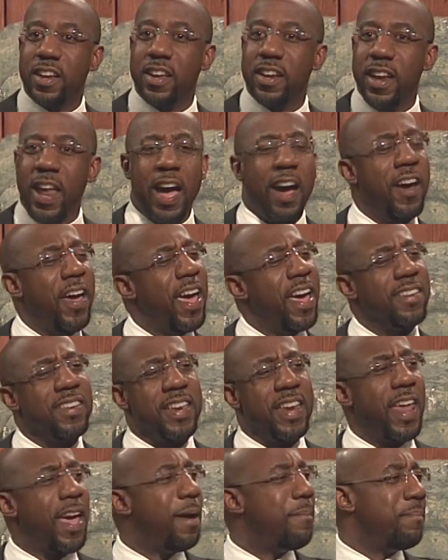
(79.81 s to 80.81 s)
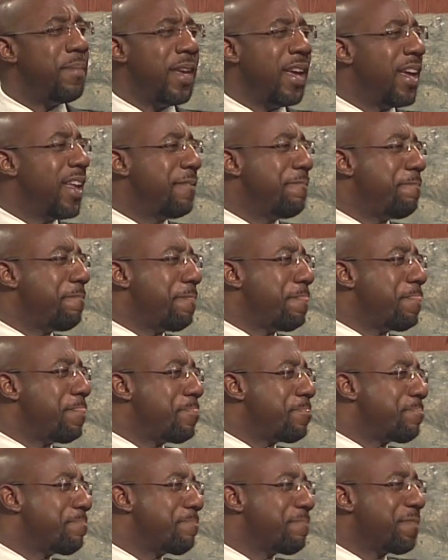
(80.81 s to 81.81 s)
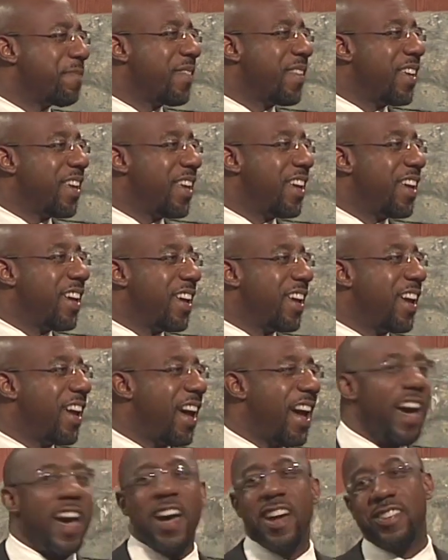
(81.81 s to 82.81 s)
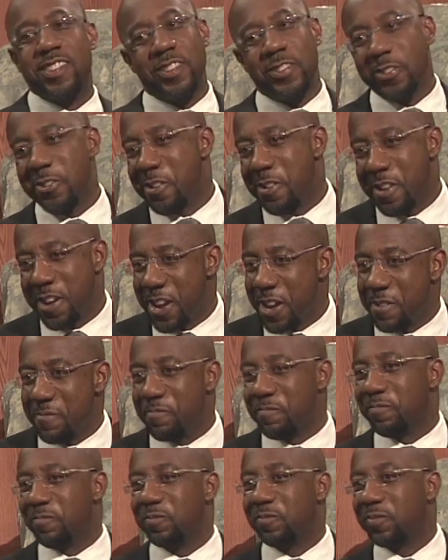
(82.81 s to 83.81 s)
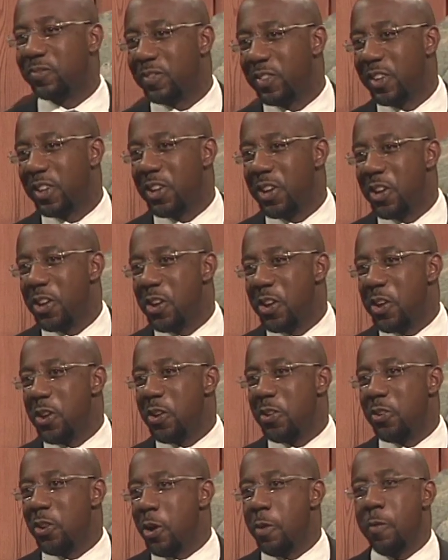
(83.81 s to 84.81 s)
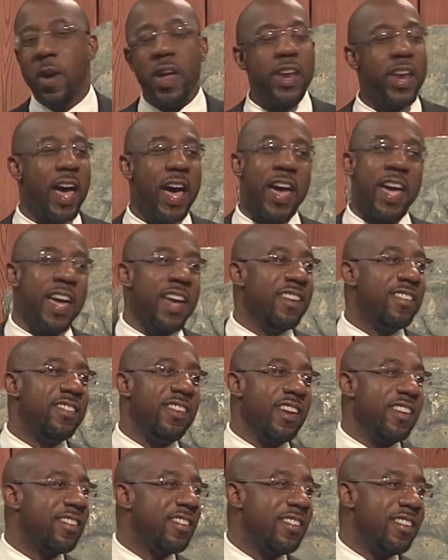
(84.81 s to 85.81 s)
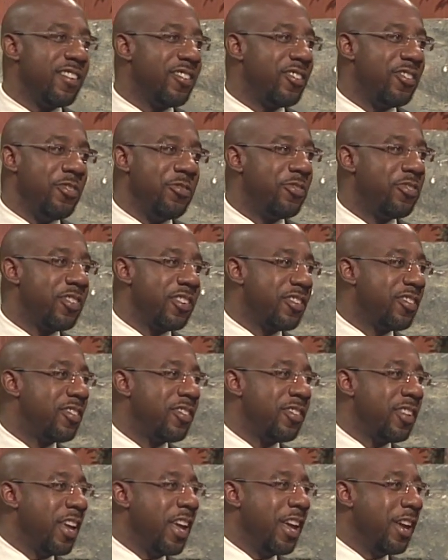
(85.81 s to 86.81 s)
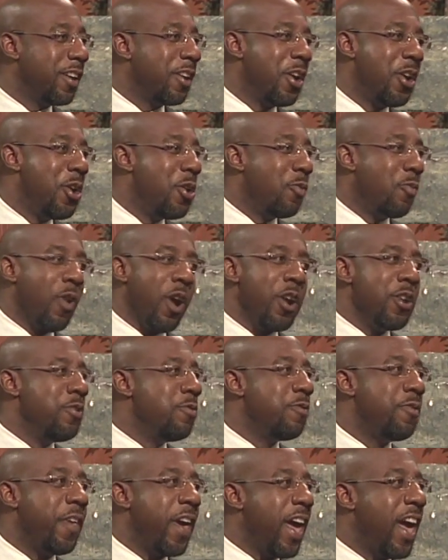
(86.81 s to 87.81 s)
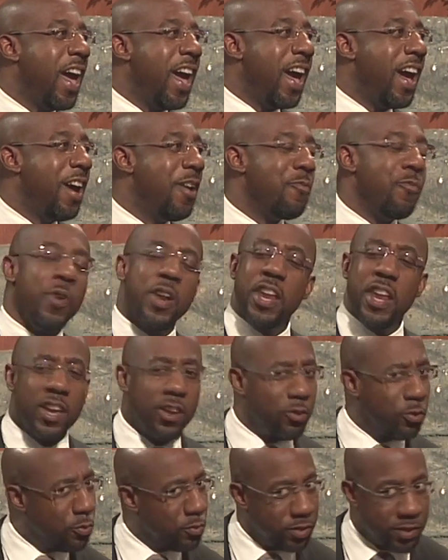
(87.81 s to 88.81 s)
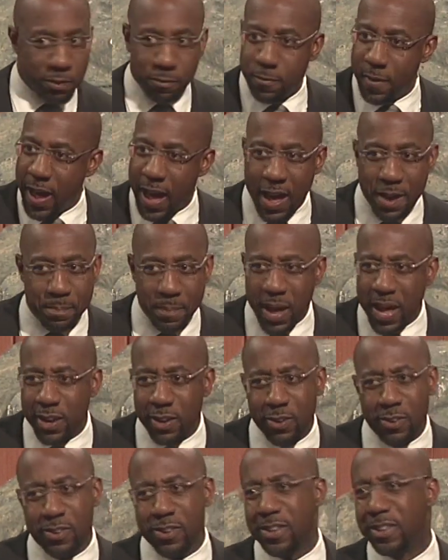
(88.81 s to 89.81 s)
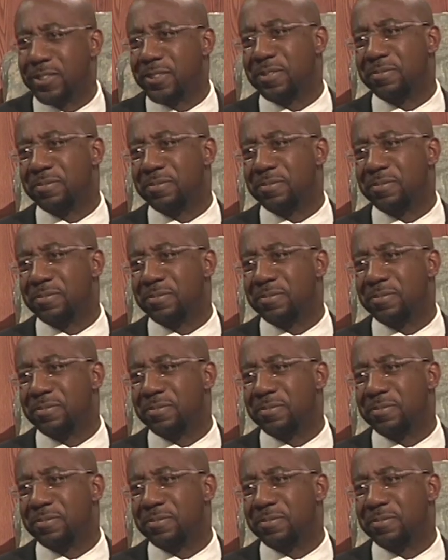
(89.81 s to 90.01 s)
Now, hasn't that been our story? No wonder our ancestors used to sing, "Were you there when they crucified my Lord?"